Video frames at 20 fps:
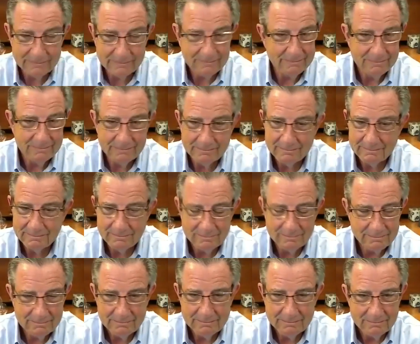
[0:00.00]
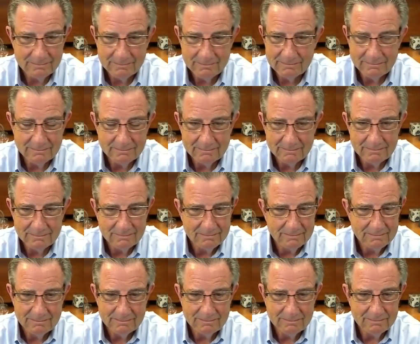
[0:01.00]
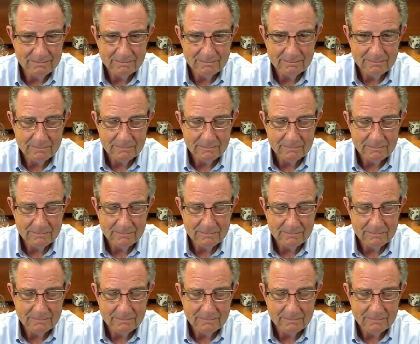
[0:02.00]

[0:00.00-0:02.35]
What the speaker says: I think there's still some of that, but